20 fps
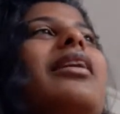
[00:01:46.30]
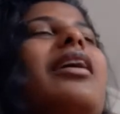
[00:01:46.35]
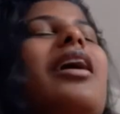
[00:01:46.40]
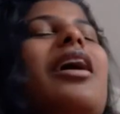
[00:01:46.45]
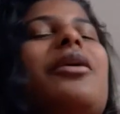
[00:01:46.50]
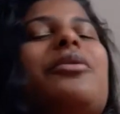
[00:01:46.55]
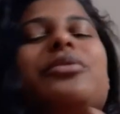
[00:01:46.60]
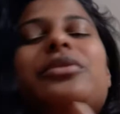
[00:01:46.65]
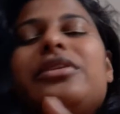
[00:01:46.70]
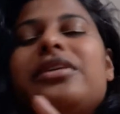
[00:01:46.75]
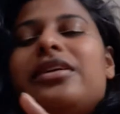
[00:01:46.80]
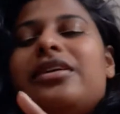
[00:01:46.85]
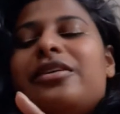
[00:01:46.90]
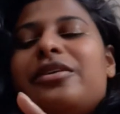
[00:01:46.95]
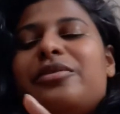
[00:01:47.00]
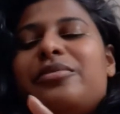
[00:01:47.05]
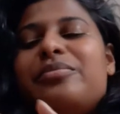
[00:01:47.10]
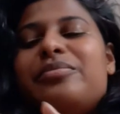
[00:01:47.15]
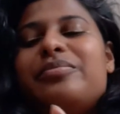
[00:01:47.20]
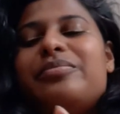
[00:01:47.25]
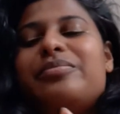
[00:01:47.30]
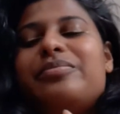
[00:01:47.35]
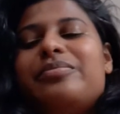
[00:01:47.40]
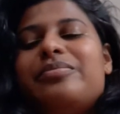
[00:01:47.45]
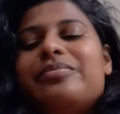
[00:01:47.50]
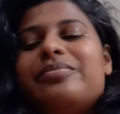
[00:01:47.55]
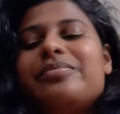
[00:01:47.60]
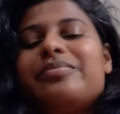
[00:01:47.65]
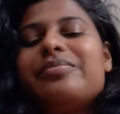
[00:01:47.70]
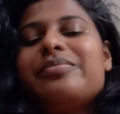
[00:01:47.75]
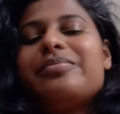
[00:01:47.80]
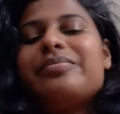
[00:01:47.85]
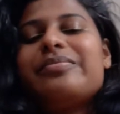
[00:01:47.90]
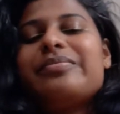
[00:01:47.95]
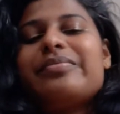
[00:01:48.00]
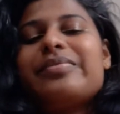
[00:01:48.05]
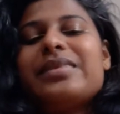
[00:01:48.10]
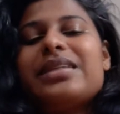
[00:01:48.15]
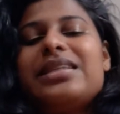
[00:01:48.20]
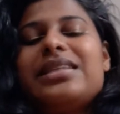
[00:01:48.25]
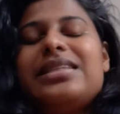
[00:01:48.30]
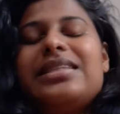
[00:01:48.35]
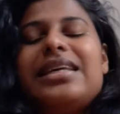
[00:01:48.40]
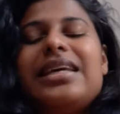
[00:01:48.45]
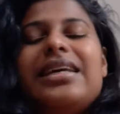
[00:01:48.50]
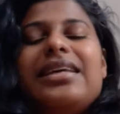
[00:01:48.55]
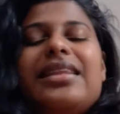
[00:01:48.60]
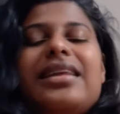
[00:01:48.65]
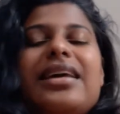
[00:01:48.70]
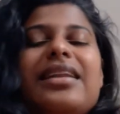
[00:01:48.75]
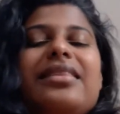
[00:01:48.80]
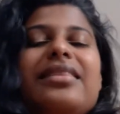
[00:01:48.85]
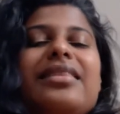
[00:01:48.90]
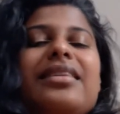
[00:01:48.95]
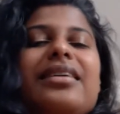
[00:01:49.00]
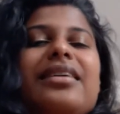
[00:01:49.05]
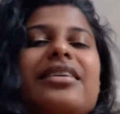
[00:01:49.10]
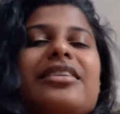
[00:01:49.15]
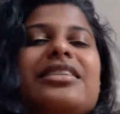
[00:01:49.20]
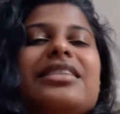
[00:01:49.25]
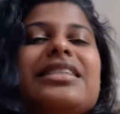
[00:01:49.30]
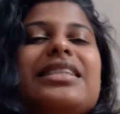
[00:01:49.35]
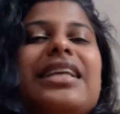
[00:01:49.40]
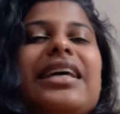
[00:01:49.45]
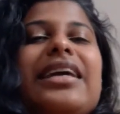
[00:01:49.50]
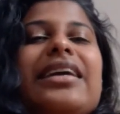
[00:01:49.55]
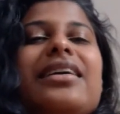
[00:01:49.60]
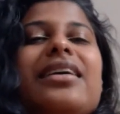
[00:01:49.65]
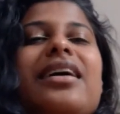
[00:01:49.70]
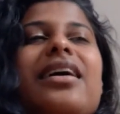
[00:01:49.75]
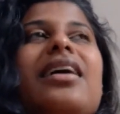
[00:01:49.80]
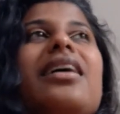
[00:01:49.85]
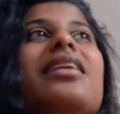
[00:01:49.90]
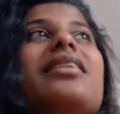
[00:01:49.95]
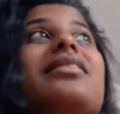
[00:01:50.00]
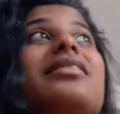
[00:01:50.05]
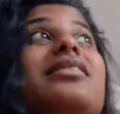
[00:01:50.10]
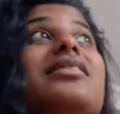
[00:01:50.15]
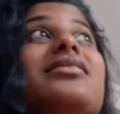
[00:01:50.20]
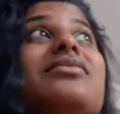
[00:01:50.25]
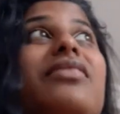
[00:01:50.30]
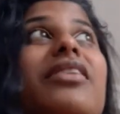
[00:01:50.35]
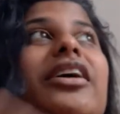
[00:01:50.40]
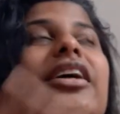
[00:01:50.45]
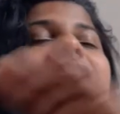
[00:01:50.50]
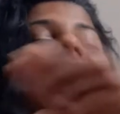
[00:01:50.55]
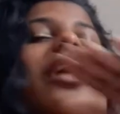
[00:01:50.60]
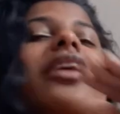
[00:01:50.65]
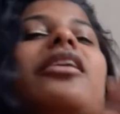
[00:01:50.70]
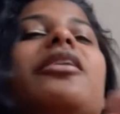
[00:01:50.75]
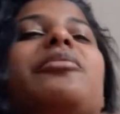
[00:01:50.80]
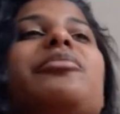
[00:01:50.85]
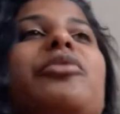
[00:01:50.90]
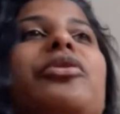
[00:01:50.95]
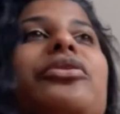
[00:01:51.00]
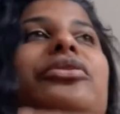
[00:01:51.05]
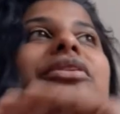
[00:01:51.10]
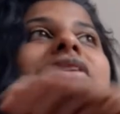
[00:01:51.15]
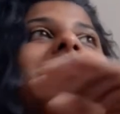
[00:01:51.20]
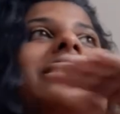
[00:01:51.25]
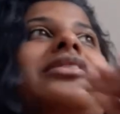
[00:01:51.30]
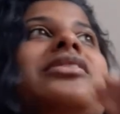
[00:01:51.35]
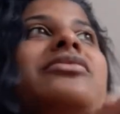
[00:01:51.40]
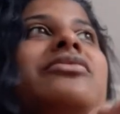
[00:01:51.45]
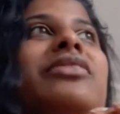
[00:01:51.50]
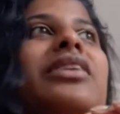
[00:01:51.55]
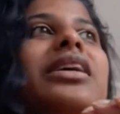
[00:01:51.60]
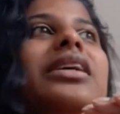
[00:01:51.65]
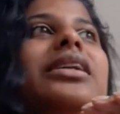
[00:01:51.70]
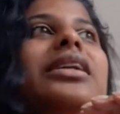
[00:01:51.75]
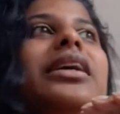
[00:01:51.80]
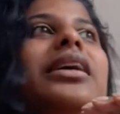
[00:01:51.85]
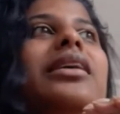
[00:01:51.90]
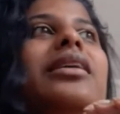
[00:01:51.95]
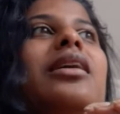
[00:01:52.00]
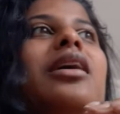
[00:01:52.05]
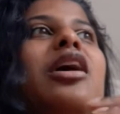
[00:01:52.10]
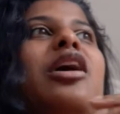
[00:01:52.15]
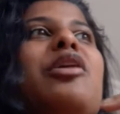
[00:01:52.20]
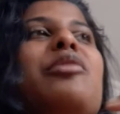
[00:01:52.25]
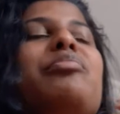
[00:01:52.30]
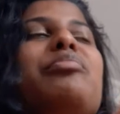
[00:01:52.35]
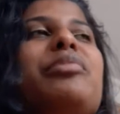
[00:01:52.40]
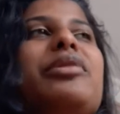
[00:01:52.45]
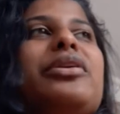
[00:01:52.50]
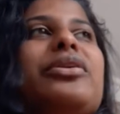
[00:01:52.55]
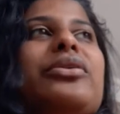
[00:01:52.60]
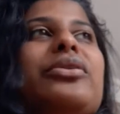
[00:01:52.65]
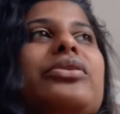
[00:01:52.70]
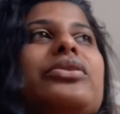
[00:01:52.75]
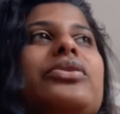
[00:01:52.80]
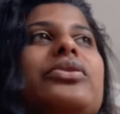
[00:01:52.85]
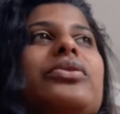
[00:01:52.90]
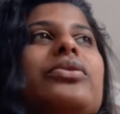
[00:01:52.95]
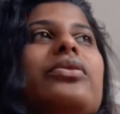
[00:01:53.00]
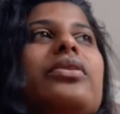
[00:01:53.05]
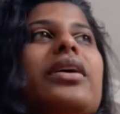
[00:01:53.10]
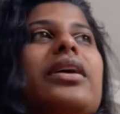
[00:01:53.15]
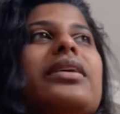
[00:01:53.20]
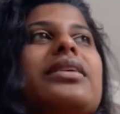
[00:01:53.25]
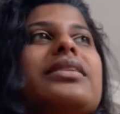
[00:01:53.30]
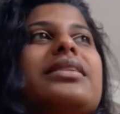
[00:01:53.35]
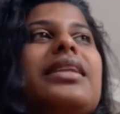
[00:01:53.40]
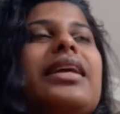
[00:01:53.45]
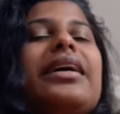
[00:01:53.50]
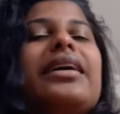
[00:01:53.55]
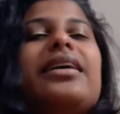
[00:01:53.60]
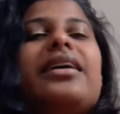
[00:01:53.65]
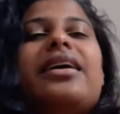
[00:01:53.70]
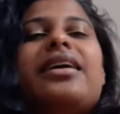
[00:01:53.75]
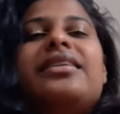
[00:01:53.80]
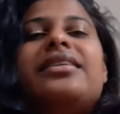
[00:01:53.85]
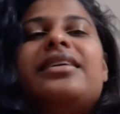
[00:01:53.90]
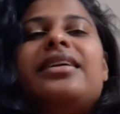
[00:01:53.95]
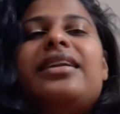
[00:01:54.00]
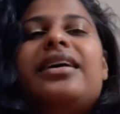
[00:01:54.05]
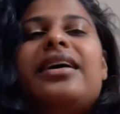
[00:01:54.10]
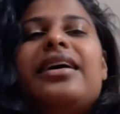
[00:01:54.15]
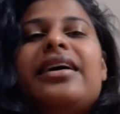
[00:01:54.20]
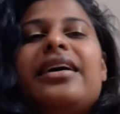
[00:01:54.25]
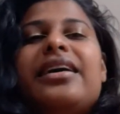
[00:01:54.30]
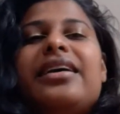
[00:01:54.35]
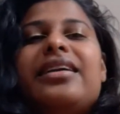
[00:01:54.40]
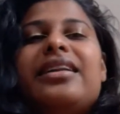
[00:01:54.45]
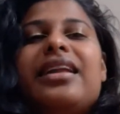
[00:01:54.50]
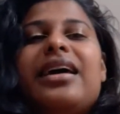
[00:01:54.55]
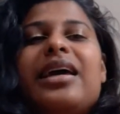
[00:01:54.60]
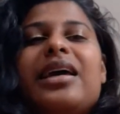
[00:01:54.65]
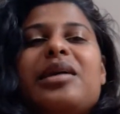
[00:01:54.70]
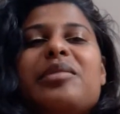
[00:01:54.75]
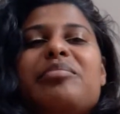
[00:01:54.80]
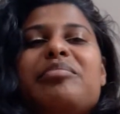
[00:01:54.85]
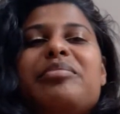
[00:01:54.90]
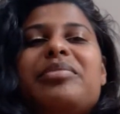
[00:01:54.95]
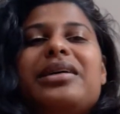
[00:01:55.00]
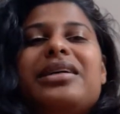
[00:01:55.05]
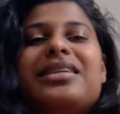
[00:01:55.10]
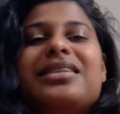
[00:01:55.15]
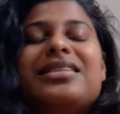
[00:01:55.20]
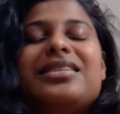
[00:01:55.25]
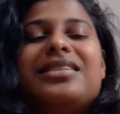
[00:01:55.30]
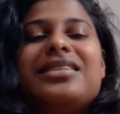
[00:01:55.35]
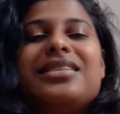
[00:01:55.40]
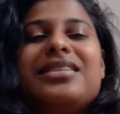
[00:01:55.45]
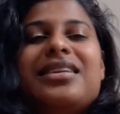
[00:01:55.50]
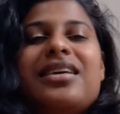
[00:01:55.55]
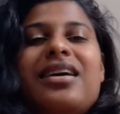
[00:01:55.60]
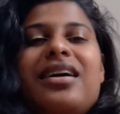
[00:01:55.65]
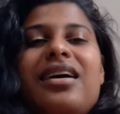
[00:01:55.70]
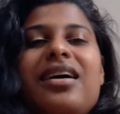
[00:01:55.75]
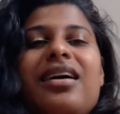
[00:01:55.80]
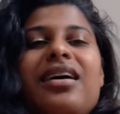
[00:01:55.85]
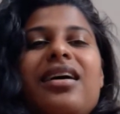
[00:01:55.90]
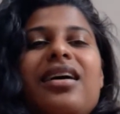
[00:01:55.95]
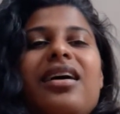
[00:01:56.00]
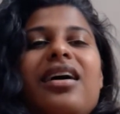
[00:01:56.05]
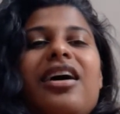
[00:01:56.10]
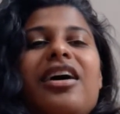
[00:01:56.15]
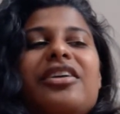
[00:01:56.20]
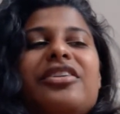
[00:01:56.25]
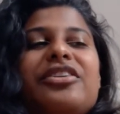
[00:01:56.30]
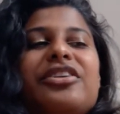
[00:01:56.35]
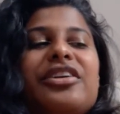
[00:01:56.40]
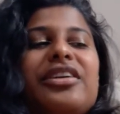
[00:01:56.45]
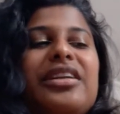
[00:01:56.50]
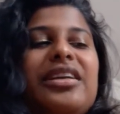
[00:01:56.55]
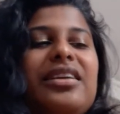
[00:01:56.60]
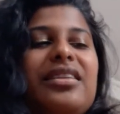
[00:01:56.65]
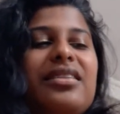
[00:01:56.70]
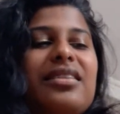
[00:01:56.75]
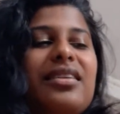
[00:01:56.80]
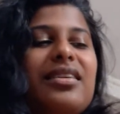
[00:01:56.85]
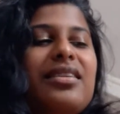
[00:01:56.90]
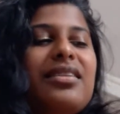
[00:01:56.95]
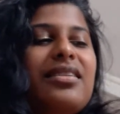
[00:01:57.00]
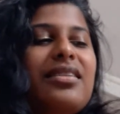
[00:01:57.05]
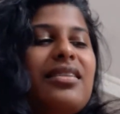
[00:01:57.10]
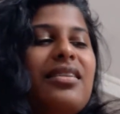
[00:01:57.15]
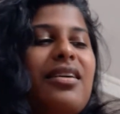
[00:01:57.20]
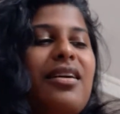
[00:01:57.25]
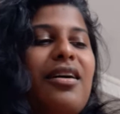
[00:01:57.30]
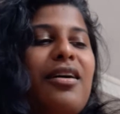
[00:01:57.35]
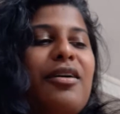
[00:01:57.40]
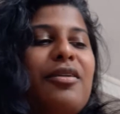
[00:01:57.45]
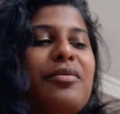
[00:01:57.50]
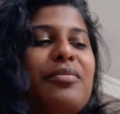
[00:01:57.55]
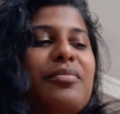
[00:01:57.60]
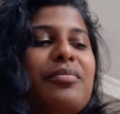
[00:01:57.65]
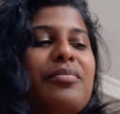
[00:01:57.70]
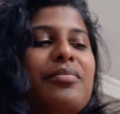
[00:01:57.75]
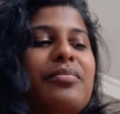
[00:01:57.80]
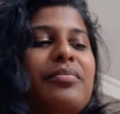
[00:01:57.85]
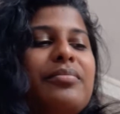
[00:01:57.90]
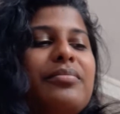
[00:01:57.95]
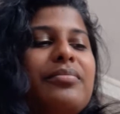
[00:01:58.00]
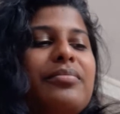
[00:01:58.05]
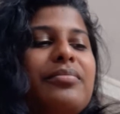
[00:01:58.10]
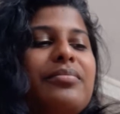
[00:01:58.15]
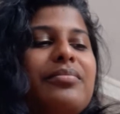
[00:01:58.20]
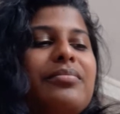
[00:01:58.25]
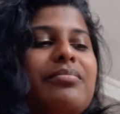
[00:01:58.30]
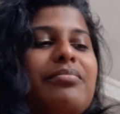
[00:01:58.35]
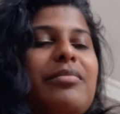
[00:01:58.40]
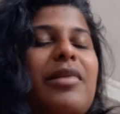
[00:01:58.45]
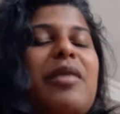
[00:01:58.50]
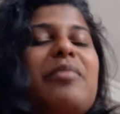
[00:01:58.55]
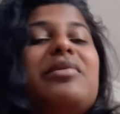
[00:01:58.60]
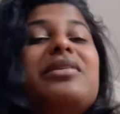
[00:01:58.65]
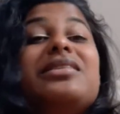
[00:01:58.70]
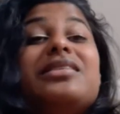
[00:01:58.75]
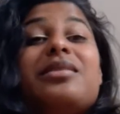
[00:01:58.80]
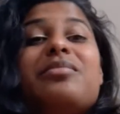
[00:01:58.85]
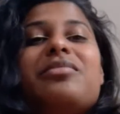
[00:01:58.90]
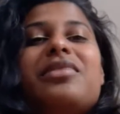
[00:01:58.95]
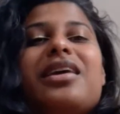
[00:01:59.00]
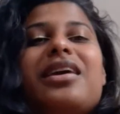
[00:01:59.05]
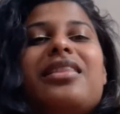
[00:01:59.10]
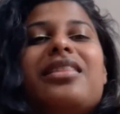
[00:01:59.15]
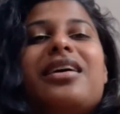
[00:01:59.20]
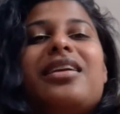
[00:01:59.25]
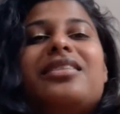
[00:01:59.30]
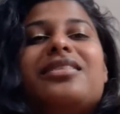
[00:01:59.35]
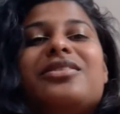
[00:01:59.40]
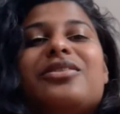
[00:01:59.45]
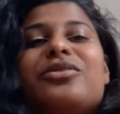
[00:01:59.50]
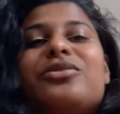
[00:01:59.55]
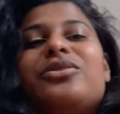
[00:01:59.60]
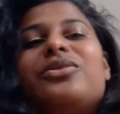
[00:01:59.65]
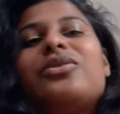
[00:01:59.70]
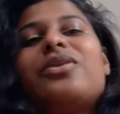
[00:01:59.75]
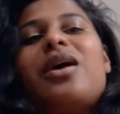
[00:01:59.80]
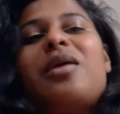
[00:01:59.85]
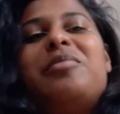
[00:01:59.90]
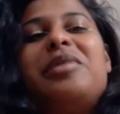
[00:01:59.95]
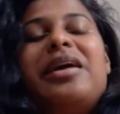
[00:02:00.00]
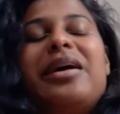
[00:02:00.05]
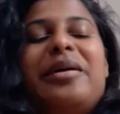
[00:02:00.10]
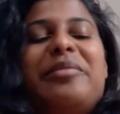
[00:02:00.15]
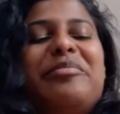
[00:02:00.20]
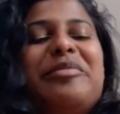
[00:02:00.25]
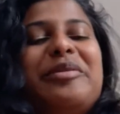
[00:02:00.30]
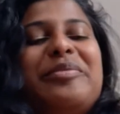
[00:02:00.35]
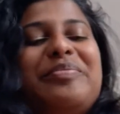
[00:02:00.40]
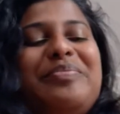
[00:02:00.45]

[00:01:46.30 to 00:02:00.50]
I would say that there is like this very harmonious feeling, but also there's like an underlying like buzz underneath it. Maybe something that is also coming up.